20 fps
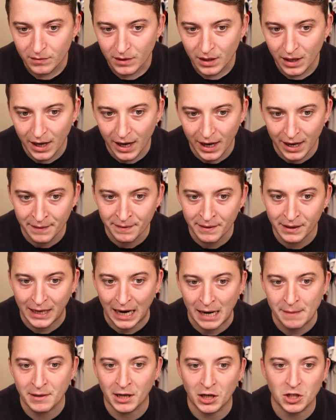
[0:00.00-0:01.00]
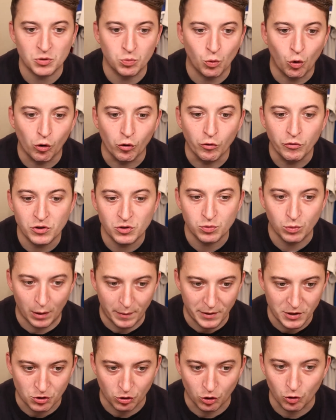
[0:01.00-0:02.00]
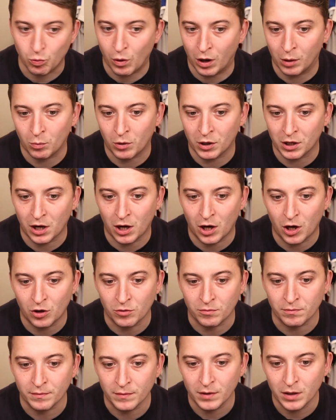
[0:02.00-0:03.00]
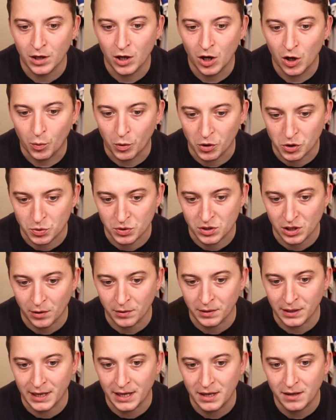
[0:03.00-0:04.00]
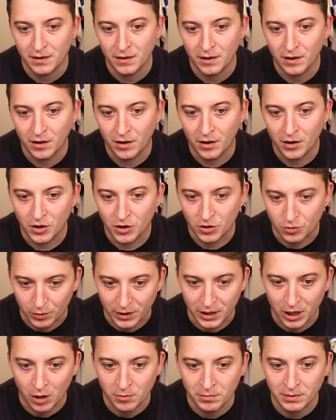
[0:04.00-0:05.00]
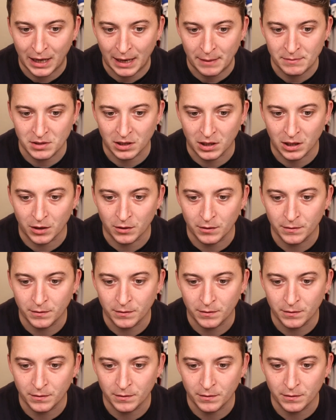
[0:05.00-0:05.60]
in the game against Wolves, where we drew 1-1 at home, which was only 3 home games ago.